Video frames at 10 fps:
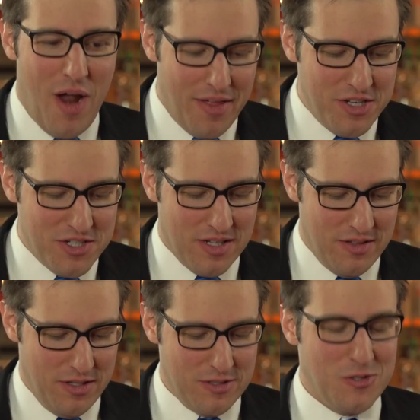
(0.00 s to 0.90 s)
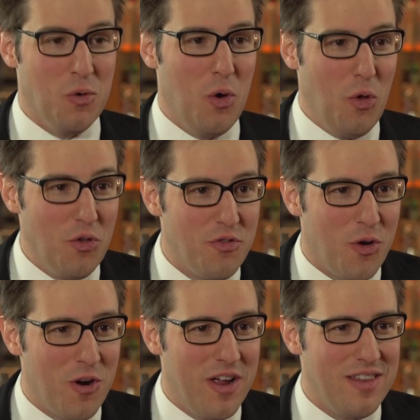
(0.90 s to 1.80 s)
probably just a little too old
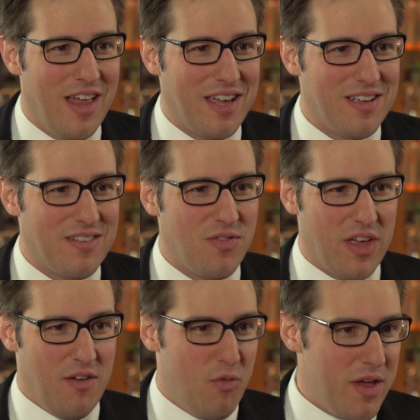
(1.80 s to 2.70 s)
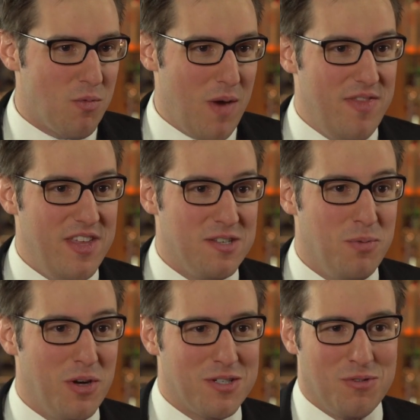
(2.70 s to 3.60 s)
for it. Like if we had read these
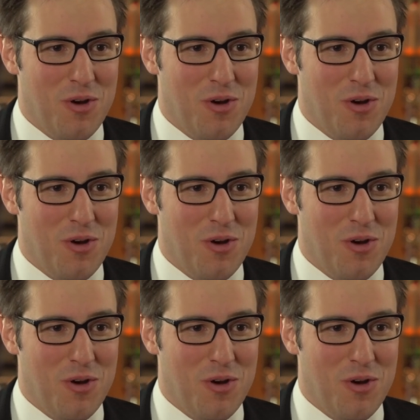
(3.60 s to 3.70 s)
books